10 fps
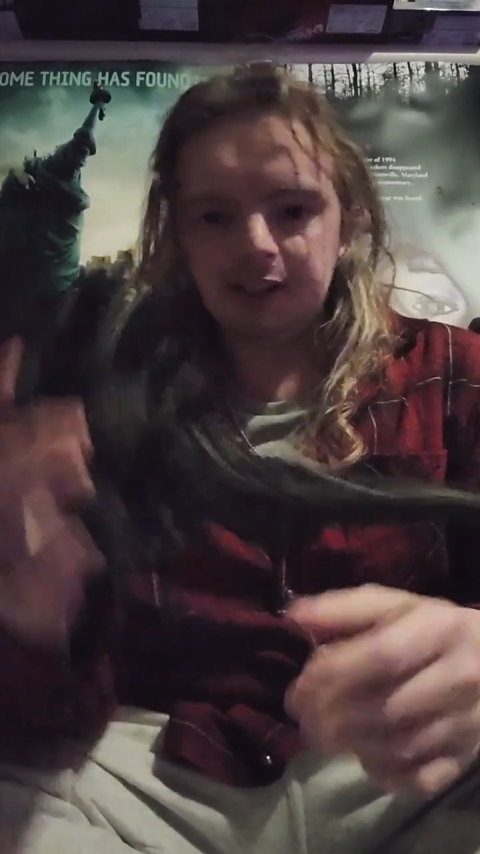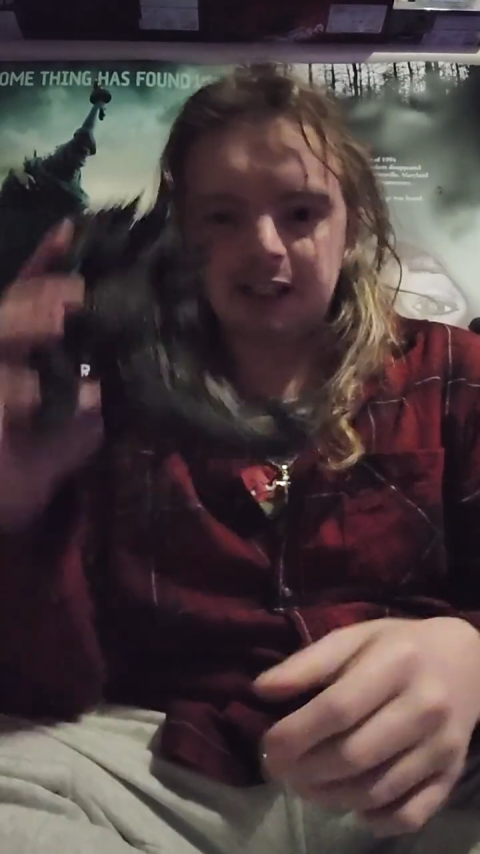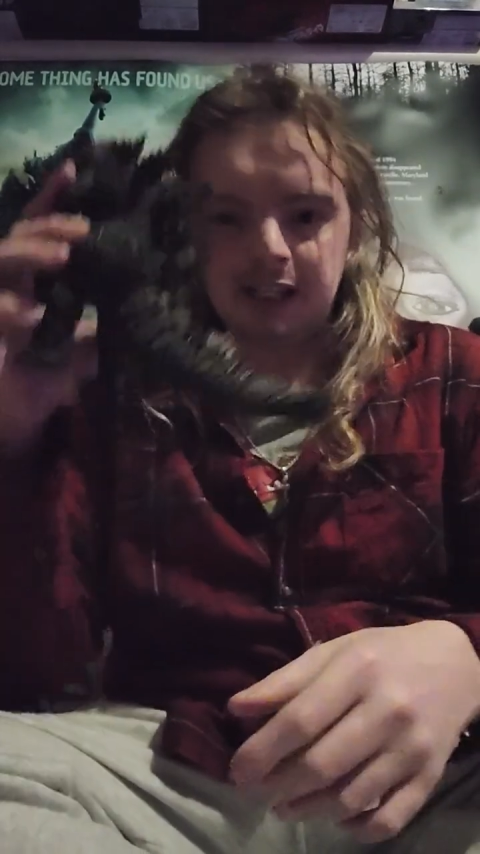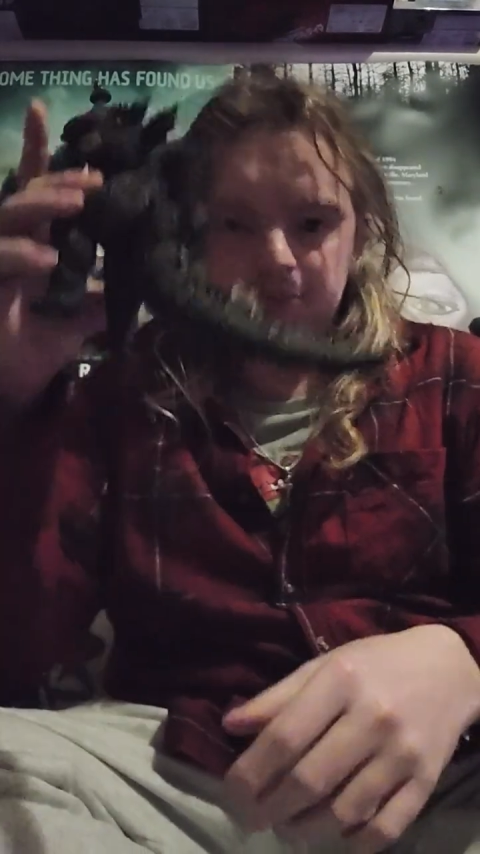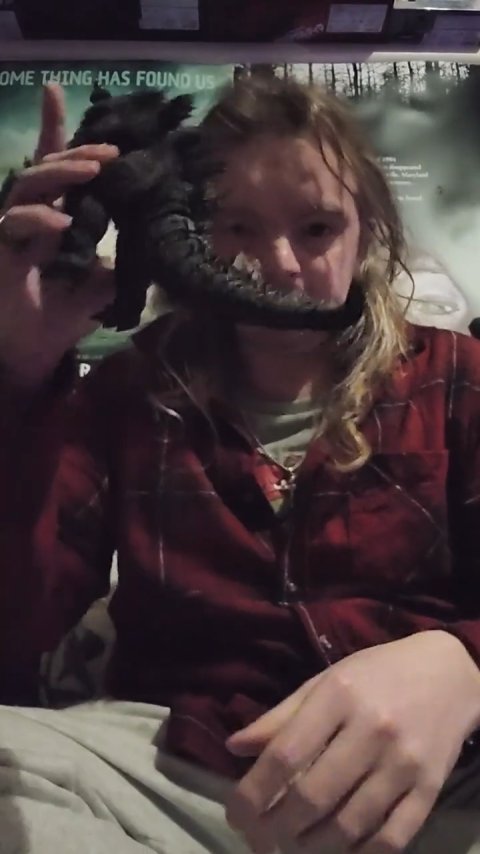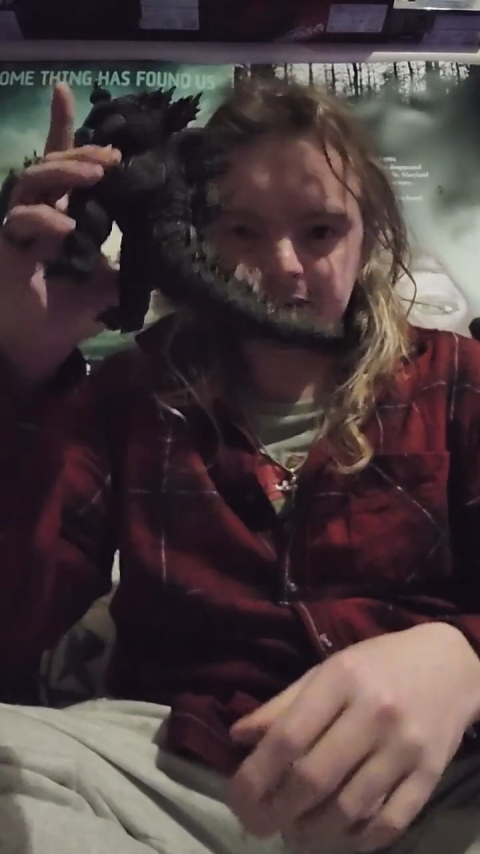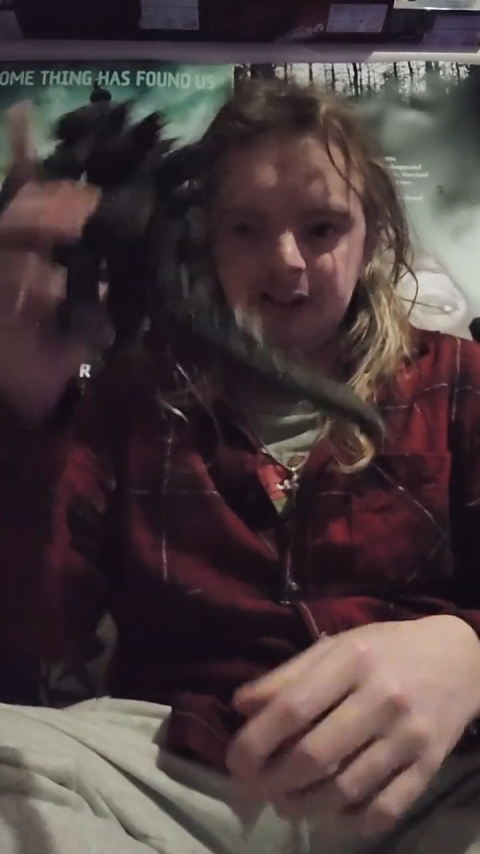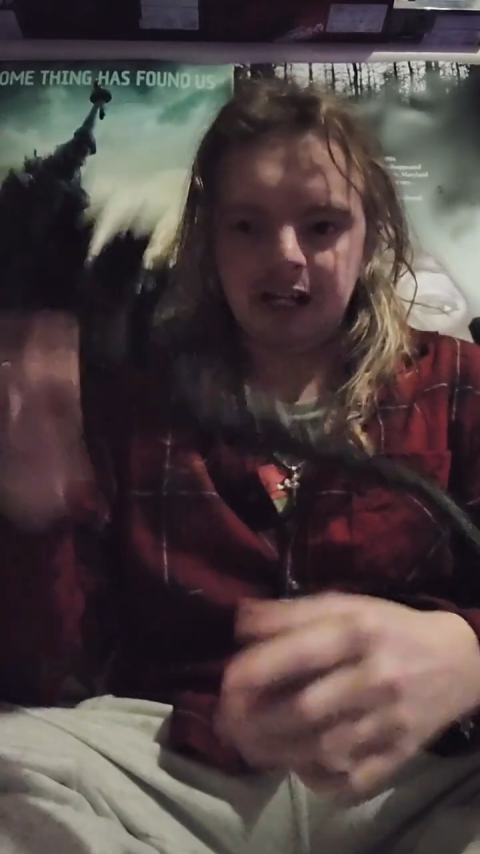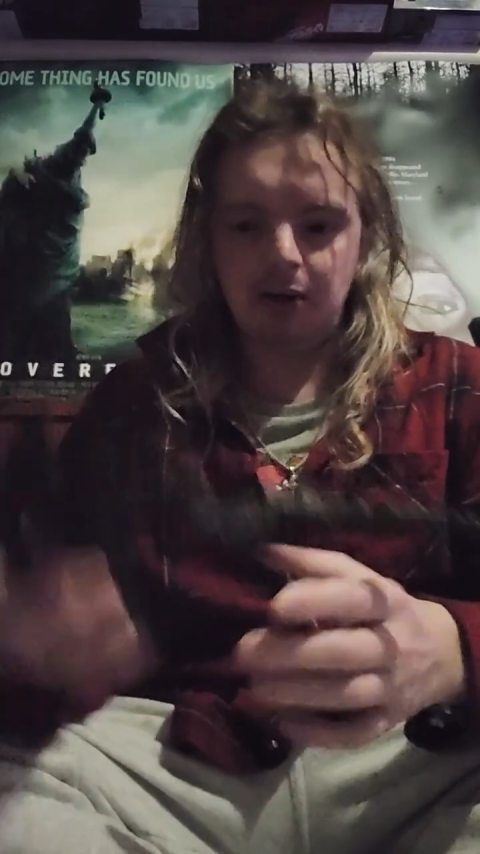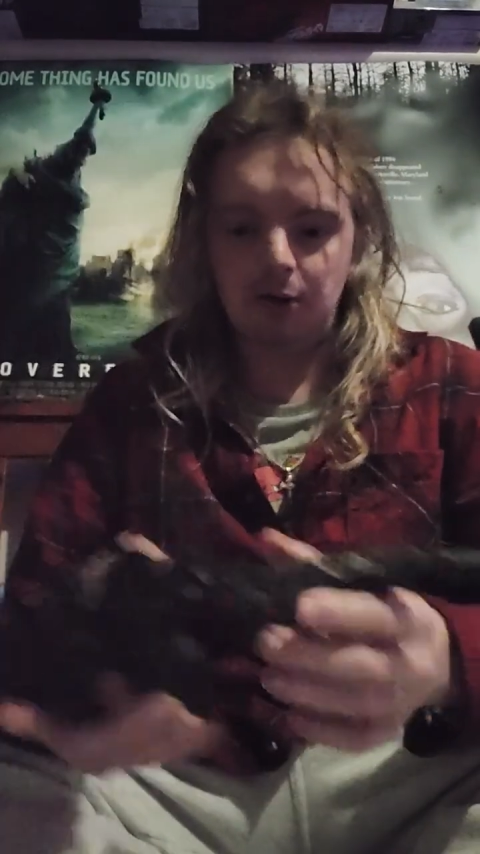to keep this
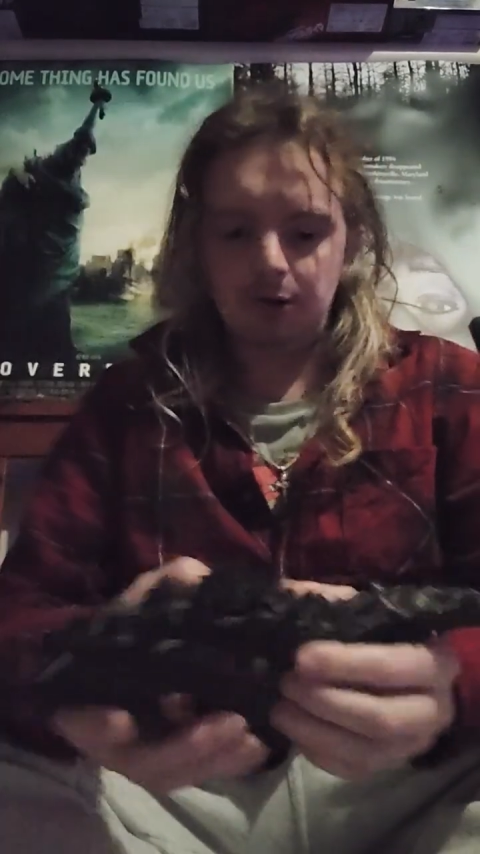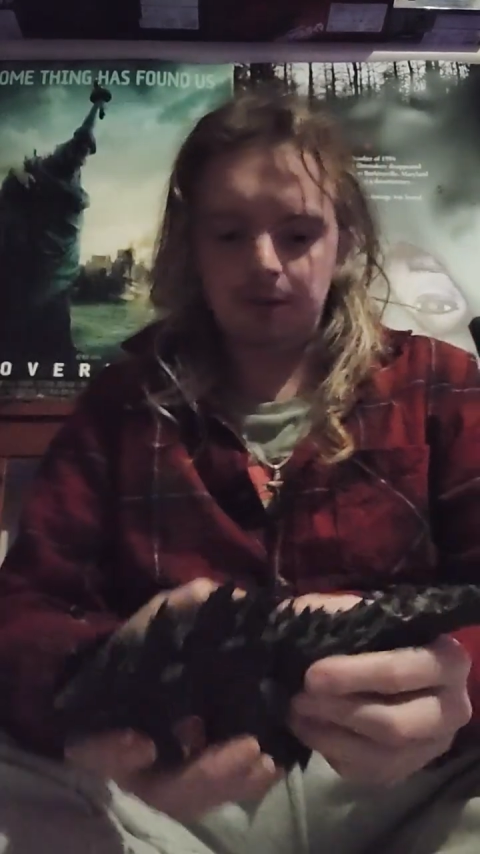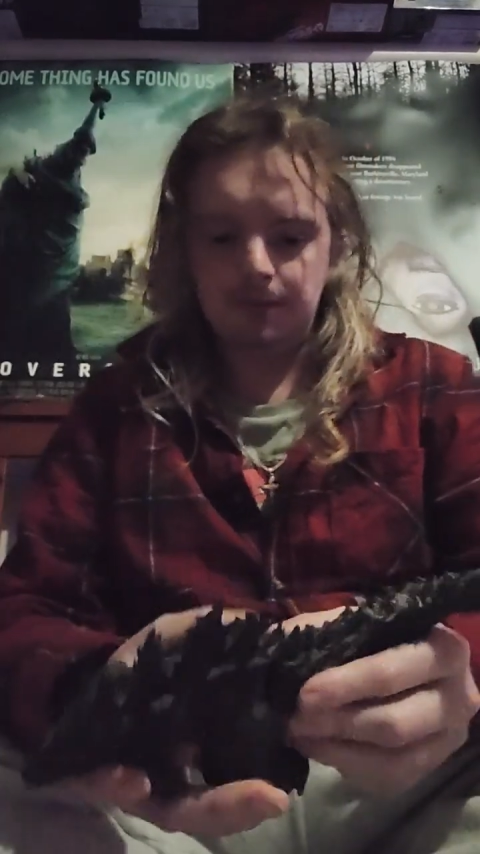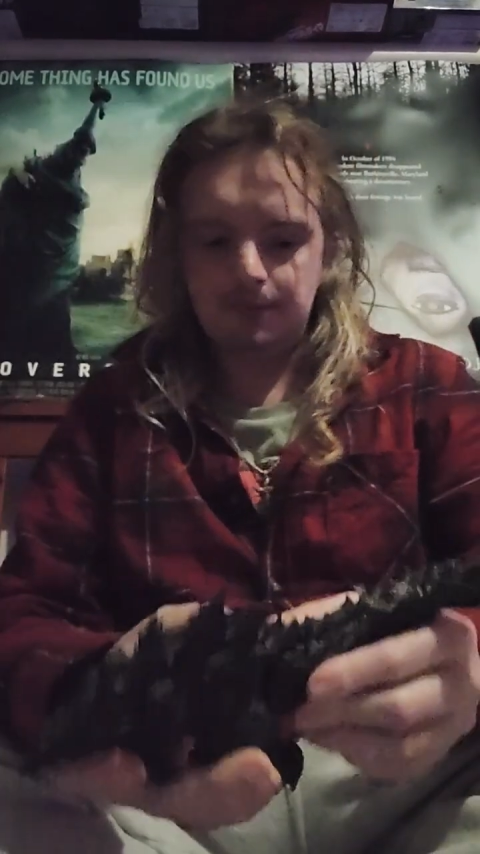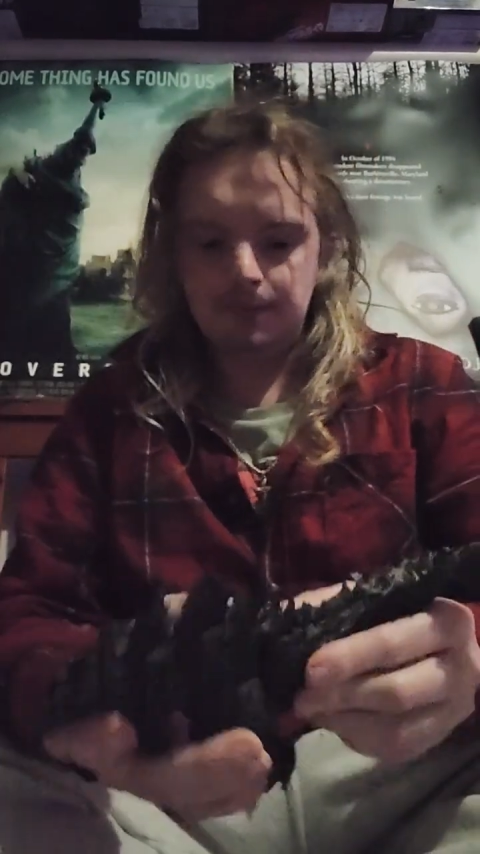tail on.